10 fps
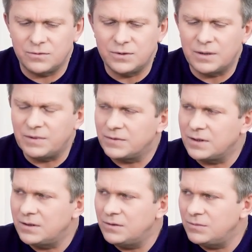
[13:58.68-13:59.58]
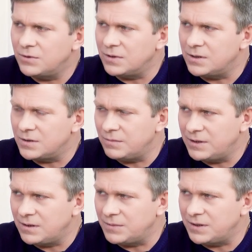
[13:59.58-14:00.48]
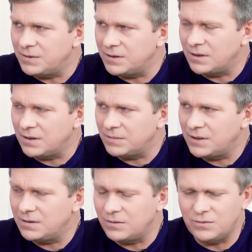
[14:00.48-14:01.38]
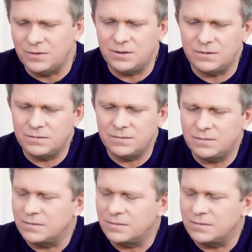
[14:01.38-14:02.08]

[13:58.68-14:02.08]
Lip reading: So where we invest is what tool we acquire, right?